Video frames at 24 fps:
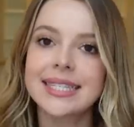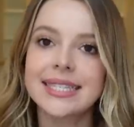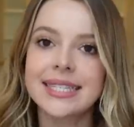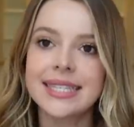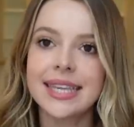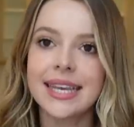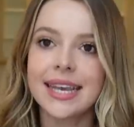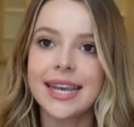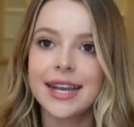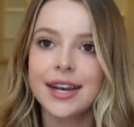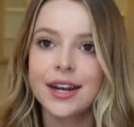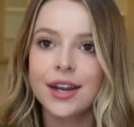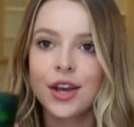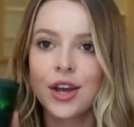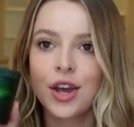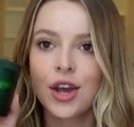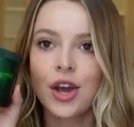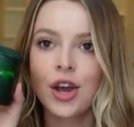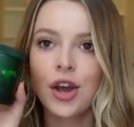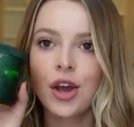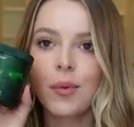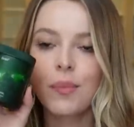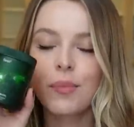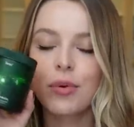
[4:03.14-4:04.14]
seed
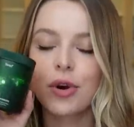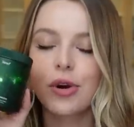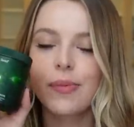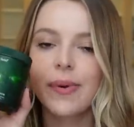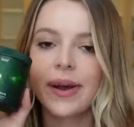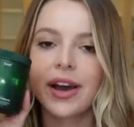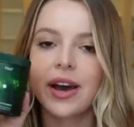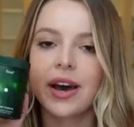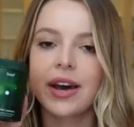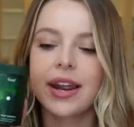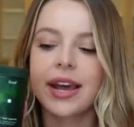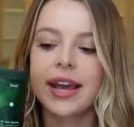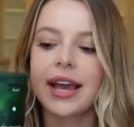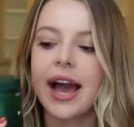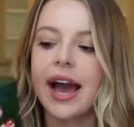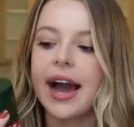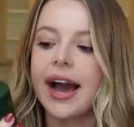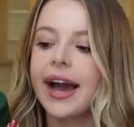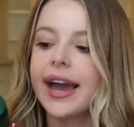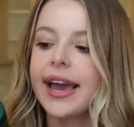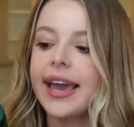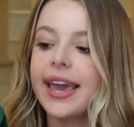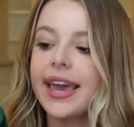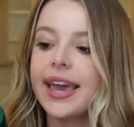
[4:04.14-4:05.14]
probiotic.
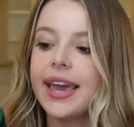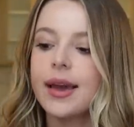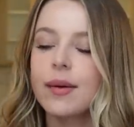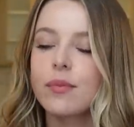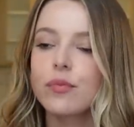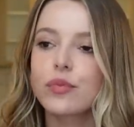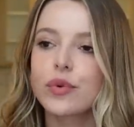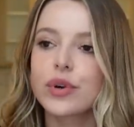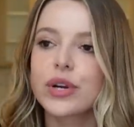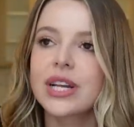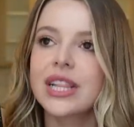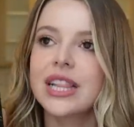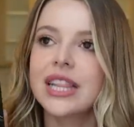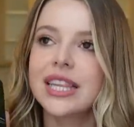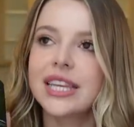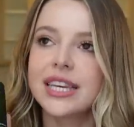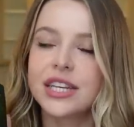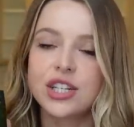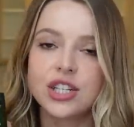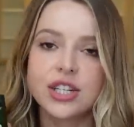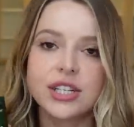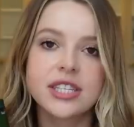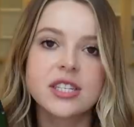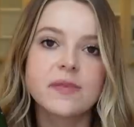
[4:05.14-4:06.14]
I am
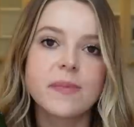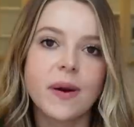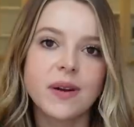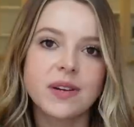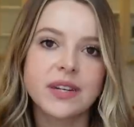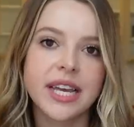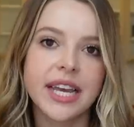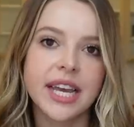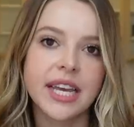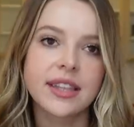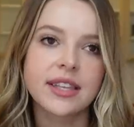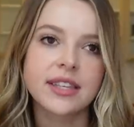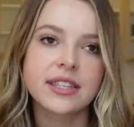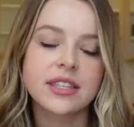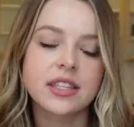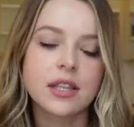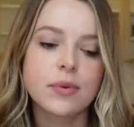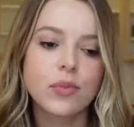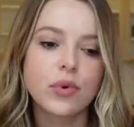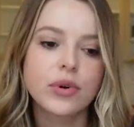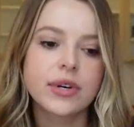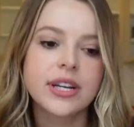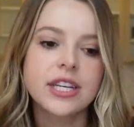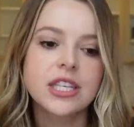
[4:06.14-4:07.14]
religious about taking this in the
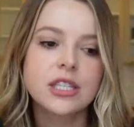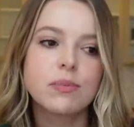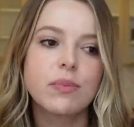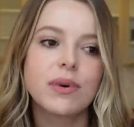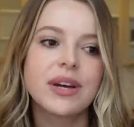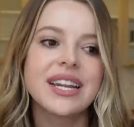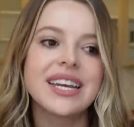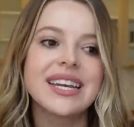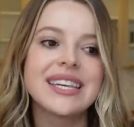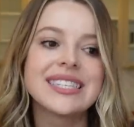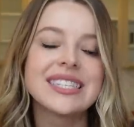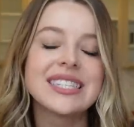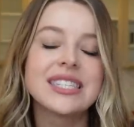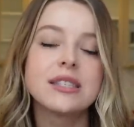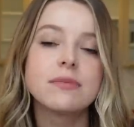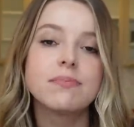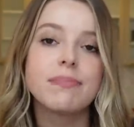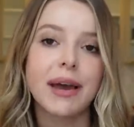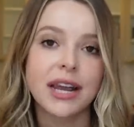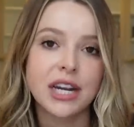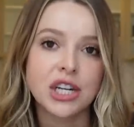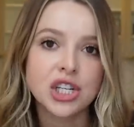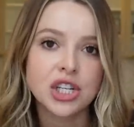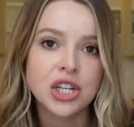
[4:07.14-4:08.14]
mornings, but
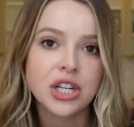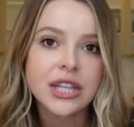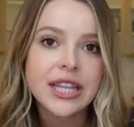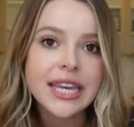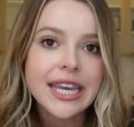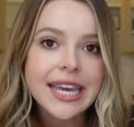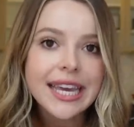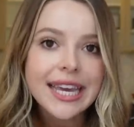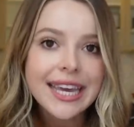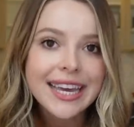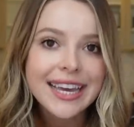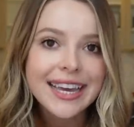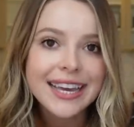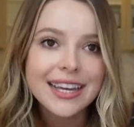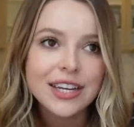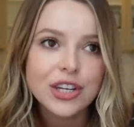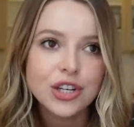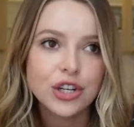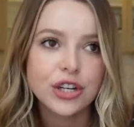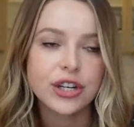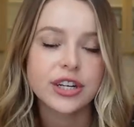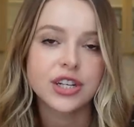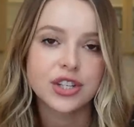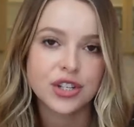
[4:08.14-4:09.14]
especially
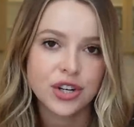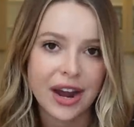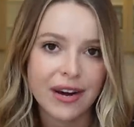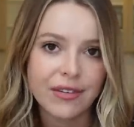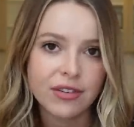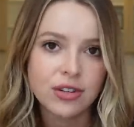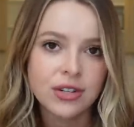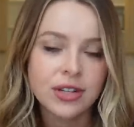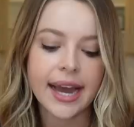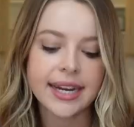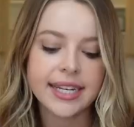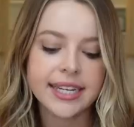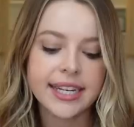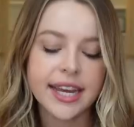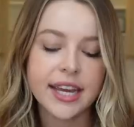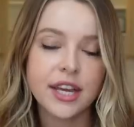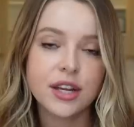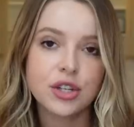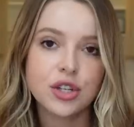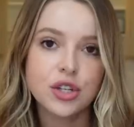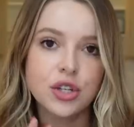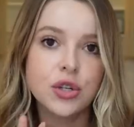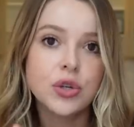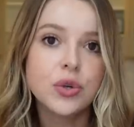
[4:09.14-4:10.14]
during travel. I
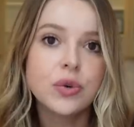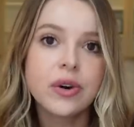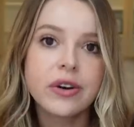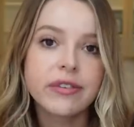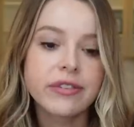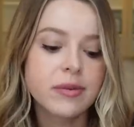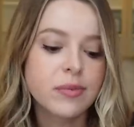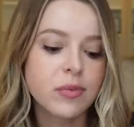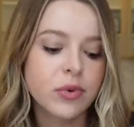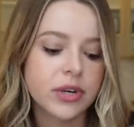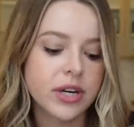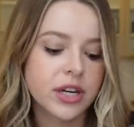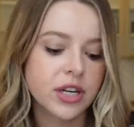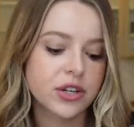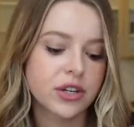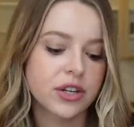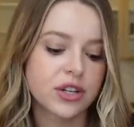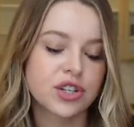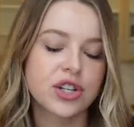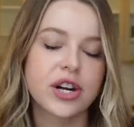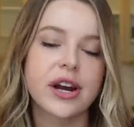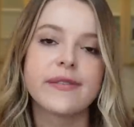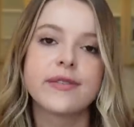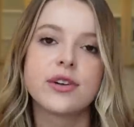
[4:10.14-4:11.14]
take two every morning
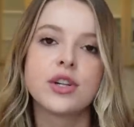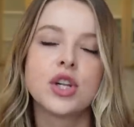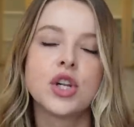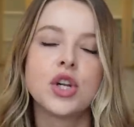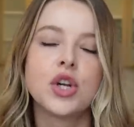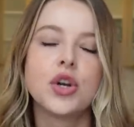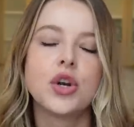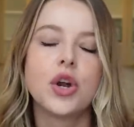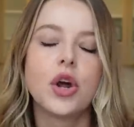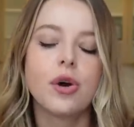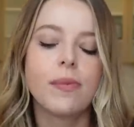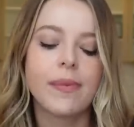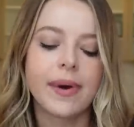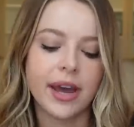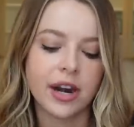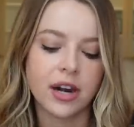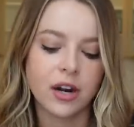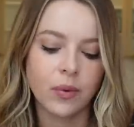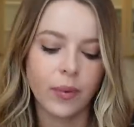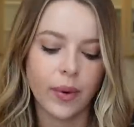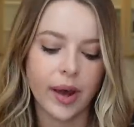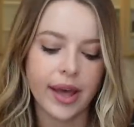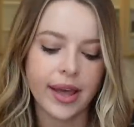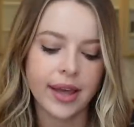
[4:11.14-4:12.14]
during travel, no
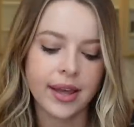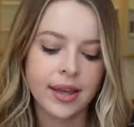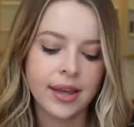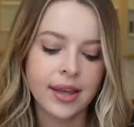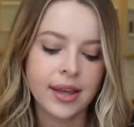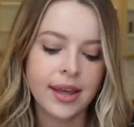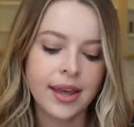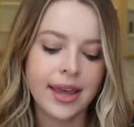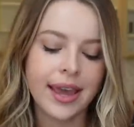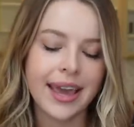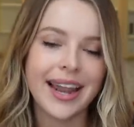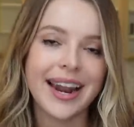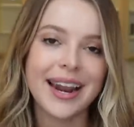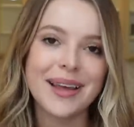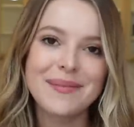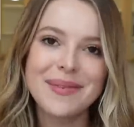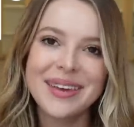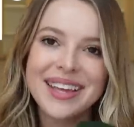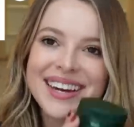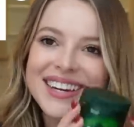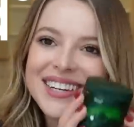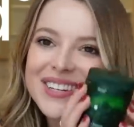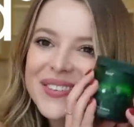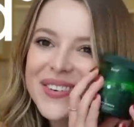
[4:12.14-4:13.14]
matter what. And I'm
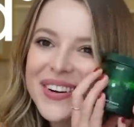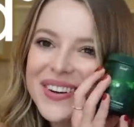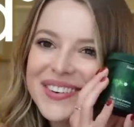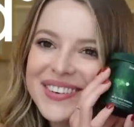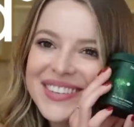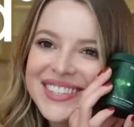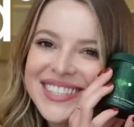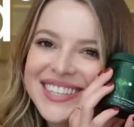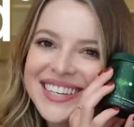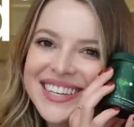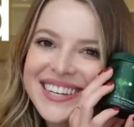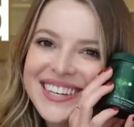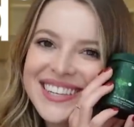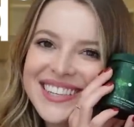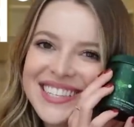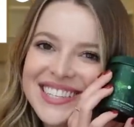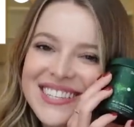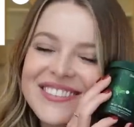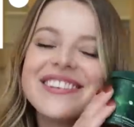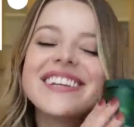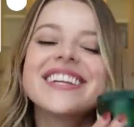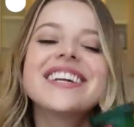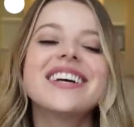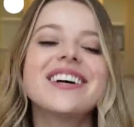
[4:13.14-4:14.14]
getting to work with Seed on this
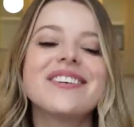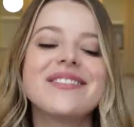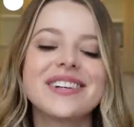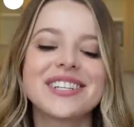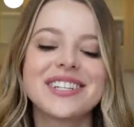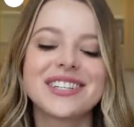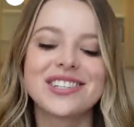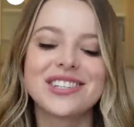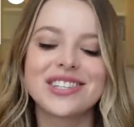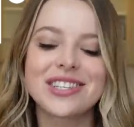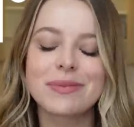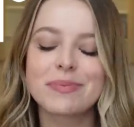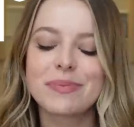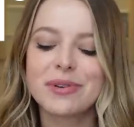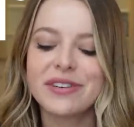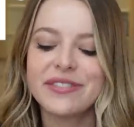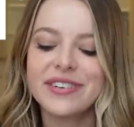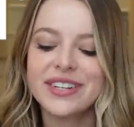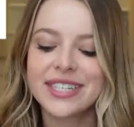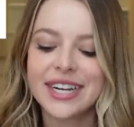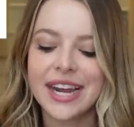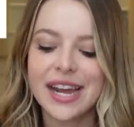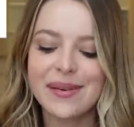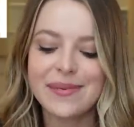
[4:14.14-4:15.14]
video, which is just
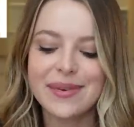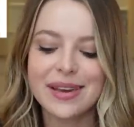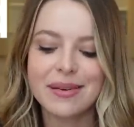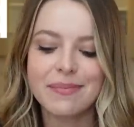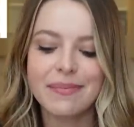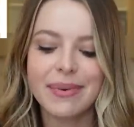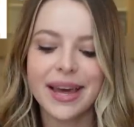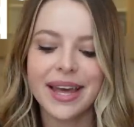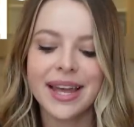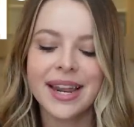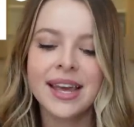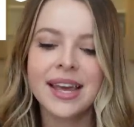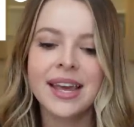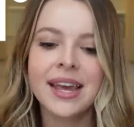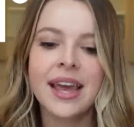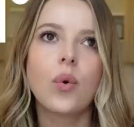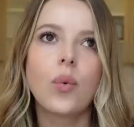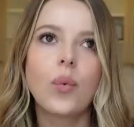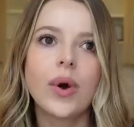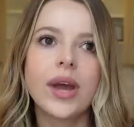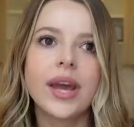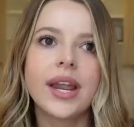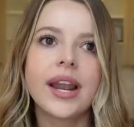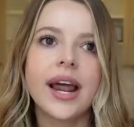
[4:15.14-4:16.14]
perfect timing. But
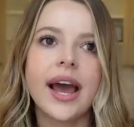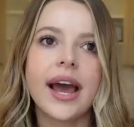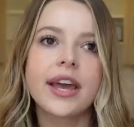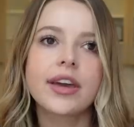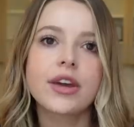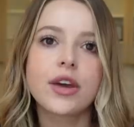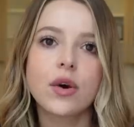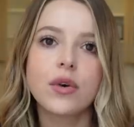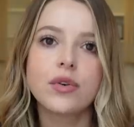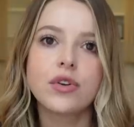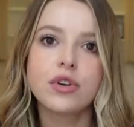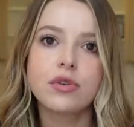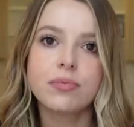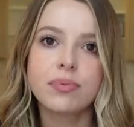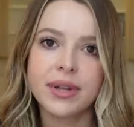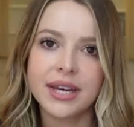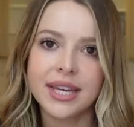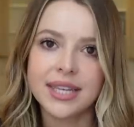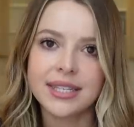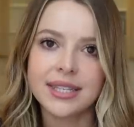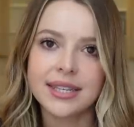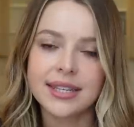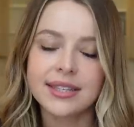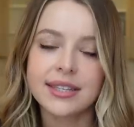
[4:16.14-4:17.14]
when I go new
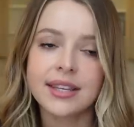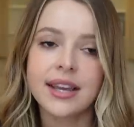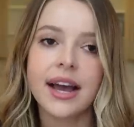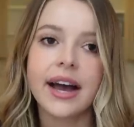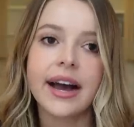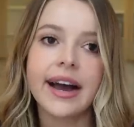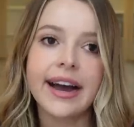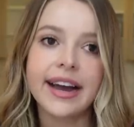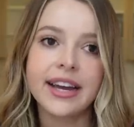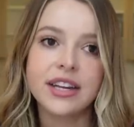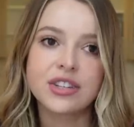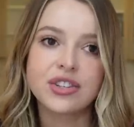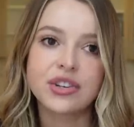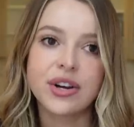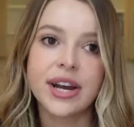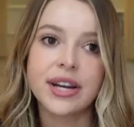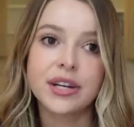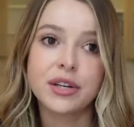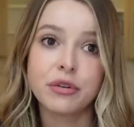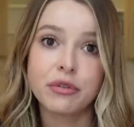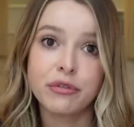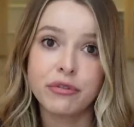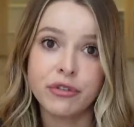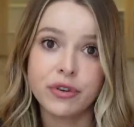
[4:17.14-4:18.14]
places, I try
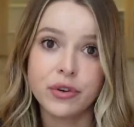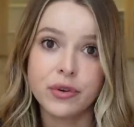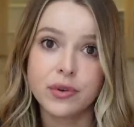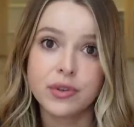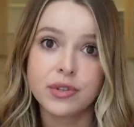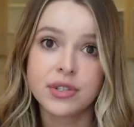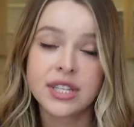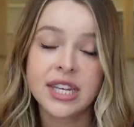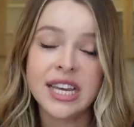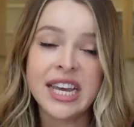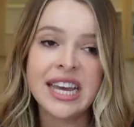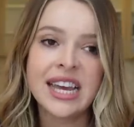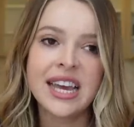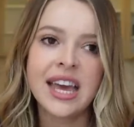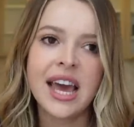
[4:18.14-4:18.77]
new foods.